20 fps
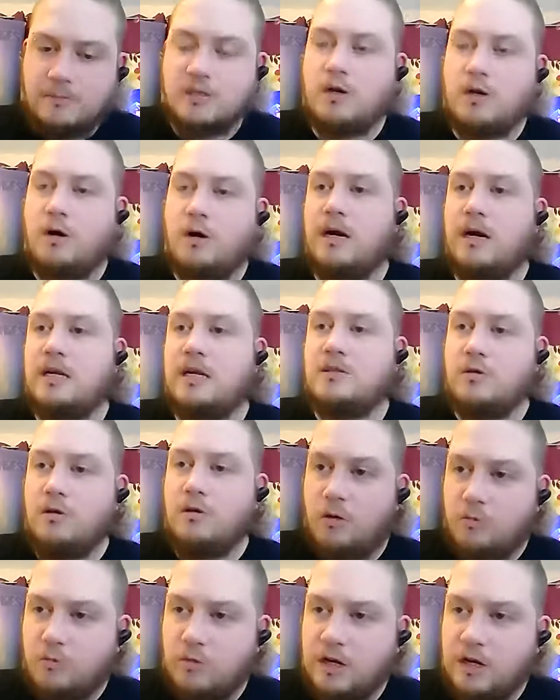I'm sorry, it's
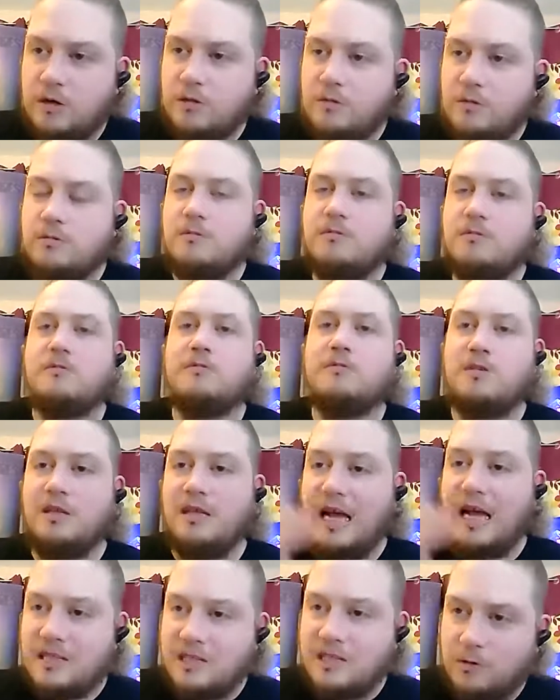not real
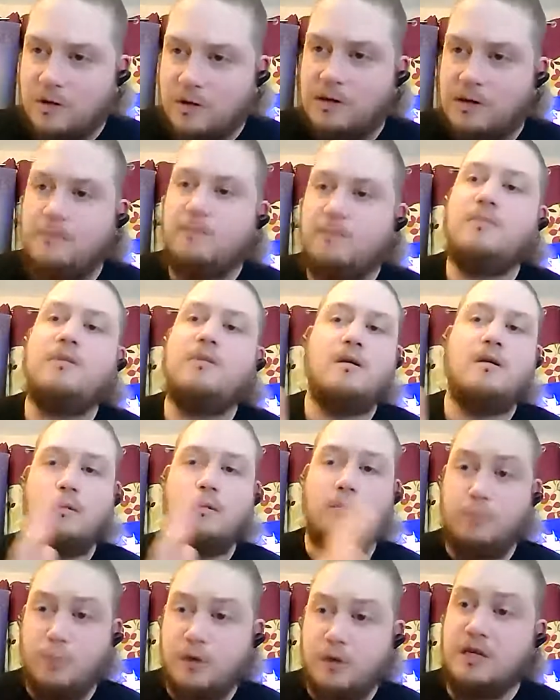to that degree,
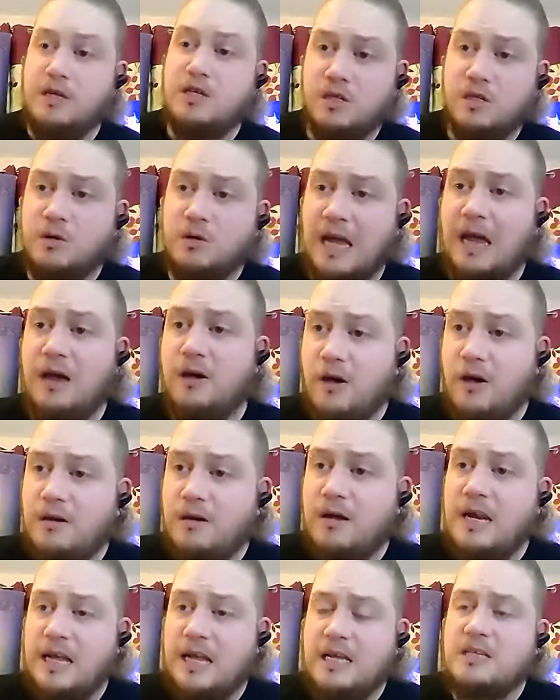but you still get hurt,
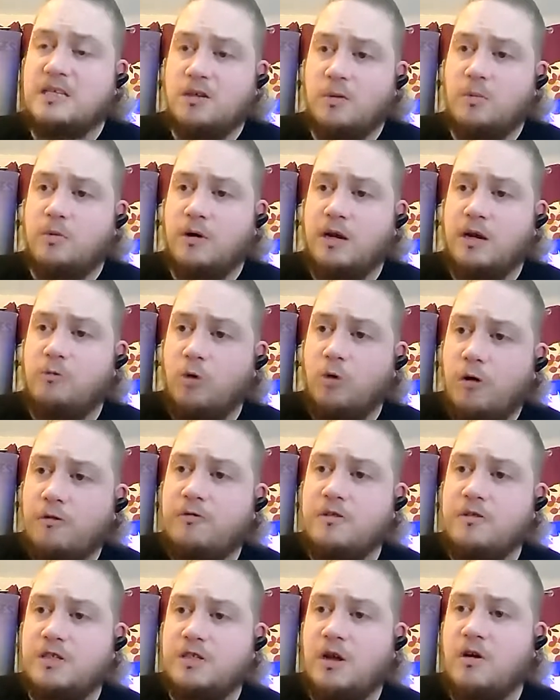and it is still pretty
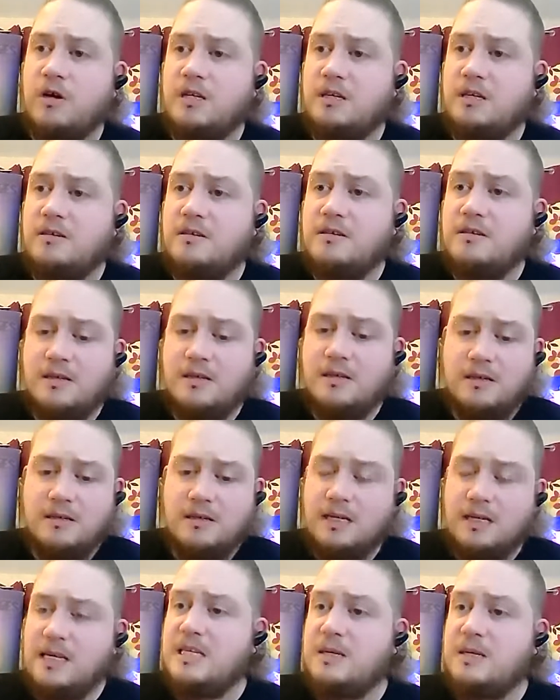rough and solid. And
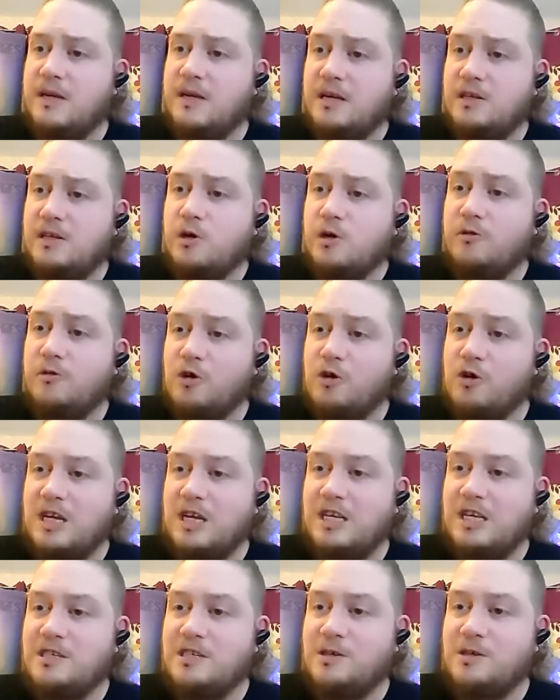you need to be a tough
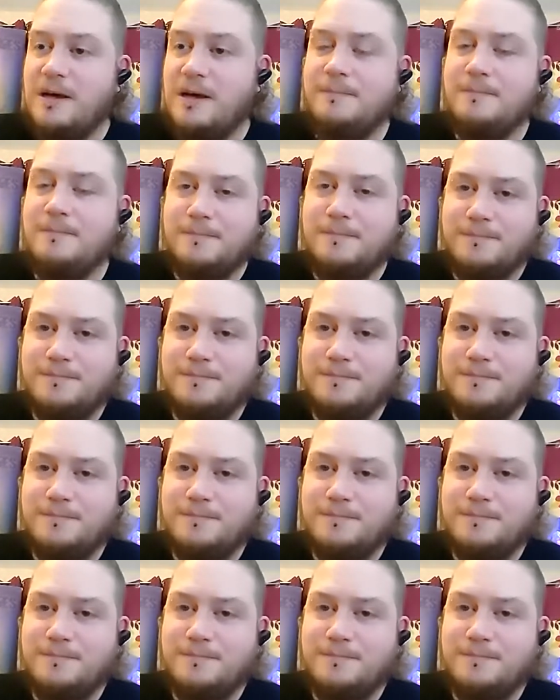cookie to do it.